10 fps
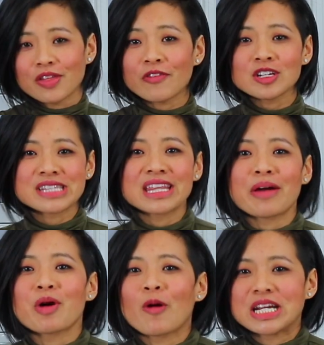The first thing
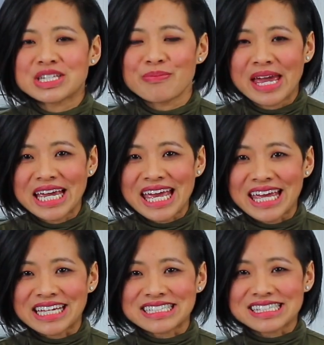that we're going to make
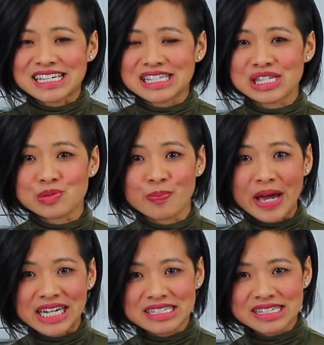is
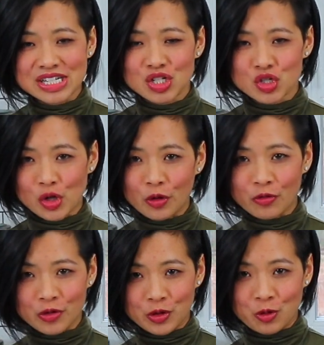spiced
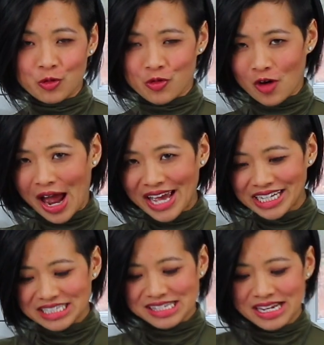tofu
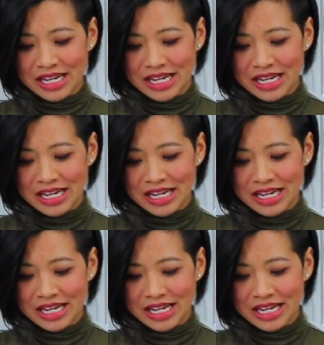fries.